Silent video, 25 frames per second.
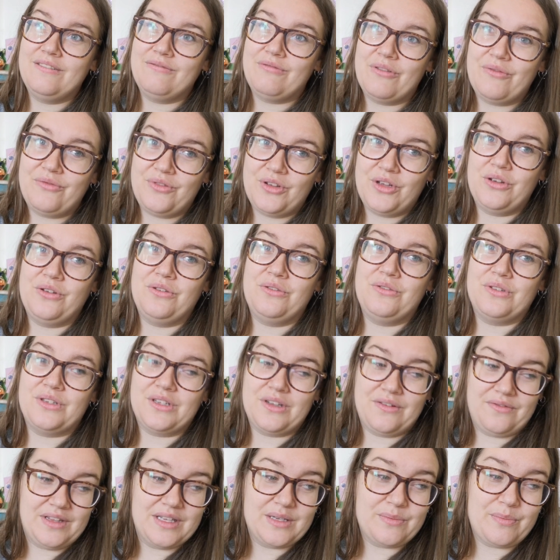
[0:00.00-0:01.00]

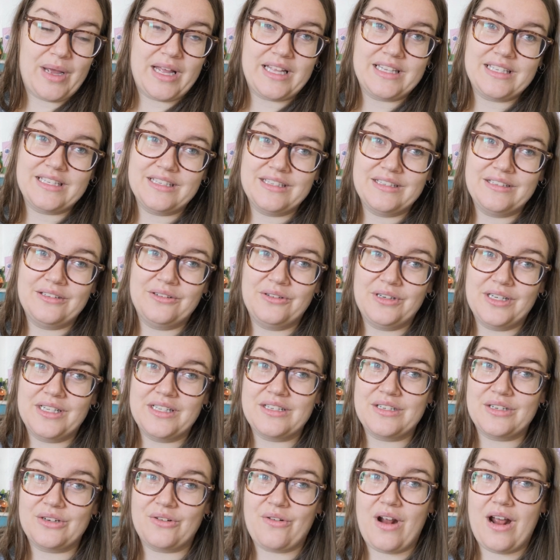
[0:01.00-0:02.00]
reviews of this pattern on
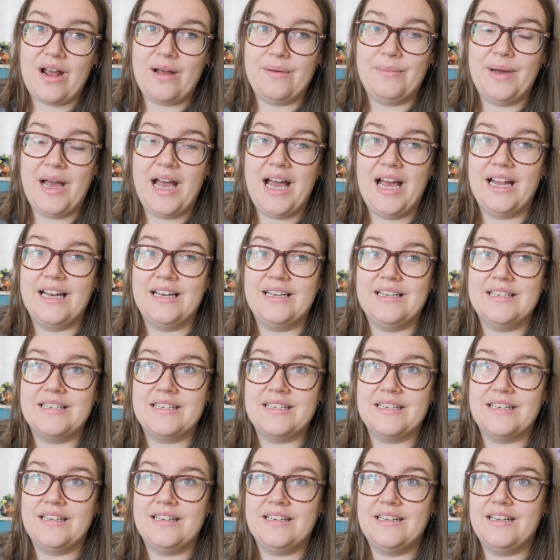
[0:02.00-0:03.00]
Instagram,
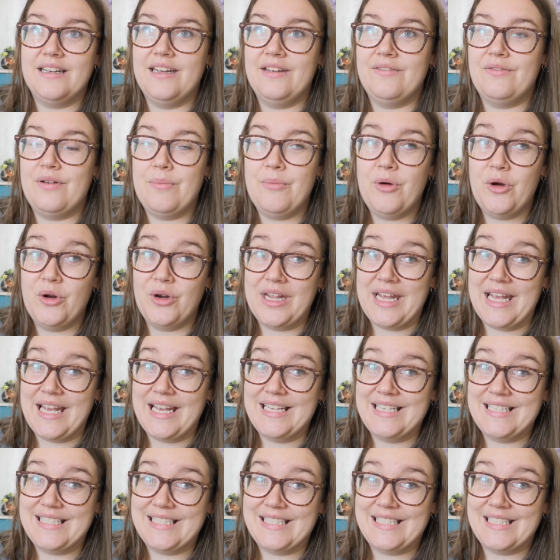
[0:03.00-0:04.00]
and if I'm
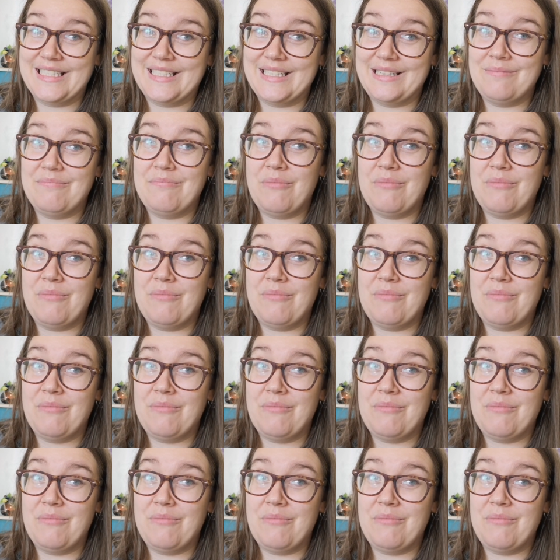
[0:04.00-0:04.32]
honest,